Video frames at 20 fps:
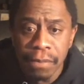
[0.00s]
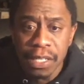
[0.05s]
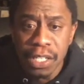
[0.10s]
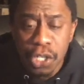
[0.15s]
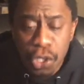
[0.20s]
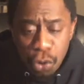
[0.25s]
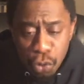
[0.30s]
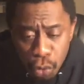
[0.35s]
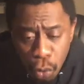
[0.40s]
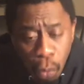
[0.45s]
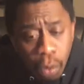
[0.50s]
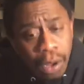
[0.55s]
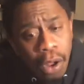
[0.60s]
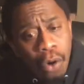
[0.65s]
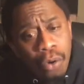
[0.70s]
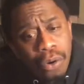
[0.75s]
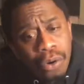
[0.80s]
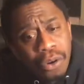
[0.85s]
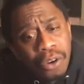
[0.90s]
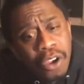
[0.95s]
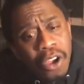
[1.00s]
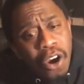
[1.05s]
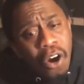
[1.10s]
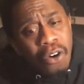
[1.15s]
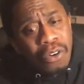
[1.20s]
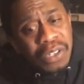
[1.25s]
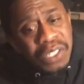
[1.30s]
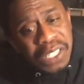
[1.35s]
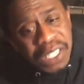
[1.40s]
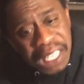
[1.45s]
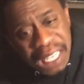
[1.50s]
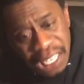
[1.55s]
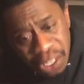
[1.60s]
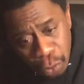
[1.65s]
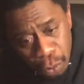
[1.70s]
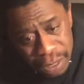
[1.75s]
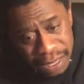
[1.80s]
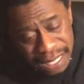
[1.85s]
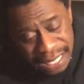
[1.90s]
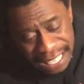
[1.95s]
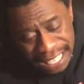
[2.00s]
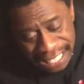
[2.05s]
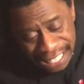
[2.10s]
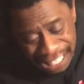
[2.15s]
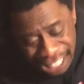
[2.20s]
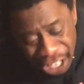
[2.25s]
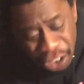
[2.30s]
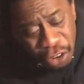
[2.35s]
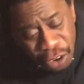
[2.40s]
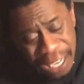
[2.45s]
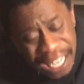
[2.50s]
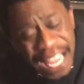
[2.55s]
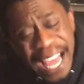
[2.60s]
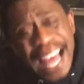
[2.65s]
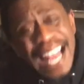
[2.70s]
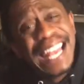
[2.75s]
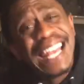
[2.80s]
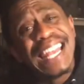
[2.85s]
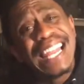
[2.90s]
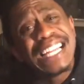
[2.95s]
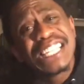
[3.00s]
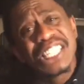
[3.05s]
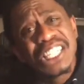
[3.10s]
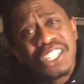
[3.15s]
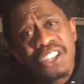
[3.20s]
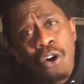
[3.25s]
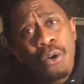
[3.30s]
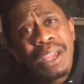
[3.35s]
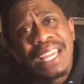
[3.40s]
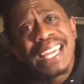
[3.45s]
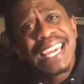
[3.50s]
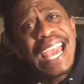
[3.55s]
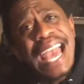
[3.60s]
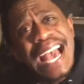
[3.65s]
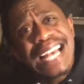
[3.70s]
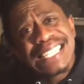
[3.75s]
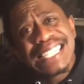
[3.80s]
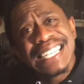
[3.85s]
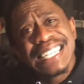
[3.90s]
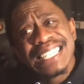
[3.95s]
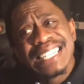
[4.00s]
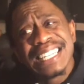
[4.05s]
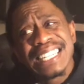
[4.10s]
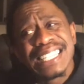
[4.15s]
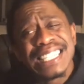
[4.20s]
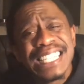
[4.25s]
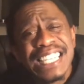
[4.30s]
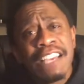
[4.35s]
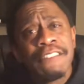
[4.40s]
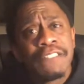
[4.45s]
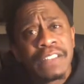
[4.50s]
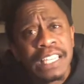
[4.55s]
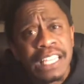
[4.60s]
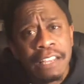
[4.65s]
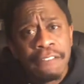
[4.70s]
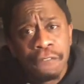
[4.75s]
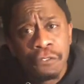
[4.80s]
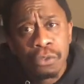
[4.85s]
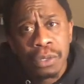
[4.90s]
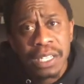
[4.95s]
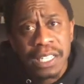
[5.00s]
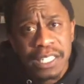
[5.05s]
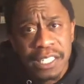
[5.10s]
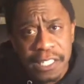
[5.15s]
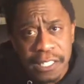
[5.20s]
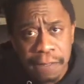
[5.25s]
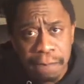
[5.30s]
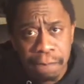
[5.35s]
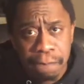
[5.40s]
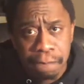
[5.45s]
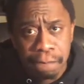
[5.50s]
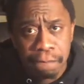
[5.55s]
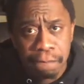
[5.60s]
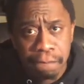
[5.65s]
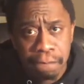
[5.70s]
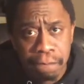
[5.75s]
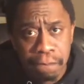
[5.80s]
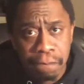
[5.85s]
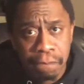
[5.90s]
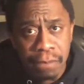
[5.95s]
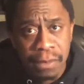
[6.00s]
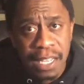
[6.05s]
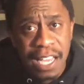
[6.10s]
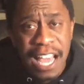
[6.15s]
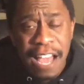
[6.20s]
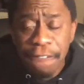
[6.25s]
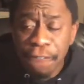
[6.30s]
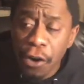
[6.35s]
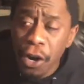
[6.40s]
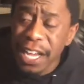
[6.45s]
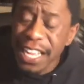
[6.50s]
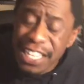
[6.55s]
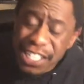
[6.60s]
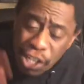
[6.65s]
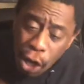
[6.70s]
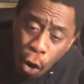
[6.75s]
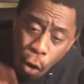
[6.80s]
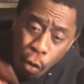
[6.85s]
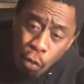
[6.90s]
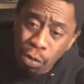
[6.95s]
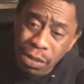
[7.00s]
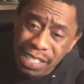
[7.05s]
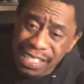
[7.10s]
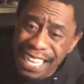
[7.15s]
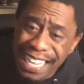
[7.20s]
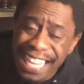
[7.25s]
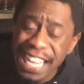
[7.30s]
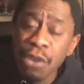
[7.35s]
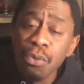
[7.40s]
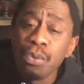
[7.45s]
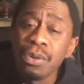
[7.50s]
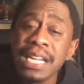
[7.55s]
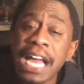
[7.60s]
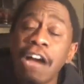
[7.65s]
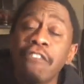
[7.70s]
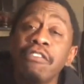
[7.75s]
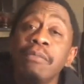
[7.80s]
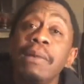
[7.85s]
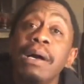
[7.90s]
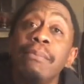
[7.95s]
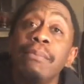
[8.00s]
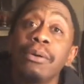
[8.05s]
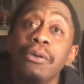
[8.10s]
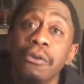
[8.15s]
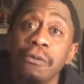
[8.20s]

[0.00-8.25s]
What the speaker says: You no longer are dealing with it. He literally lets it go. He casts it into the sea of forgetfulness. For his own sake, he will not remember.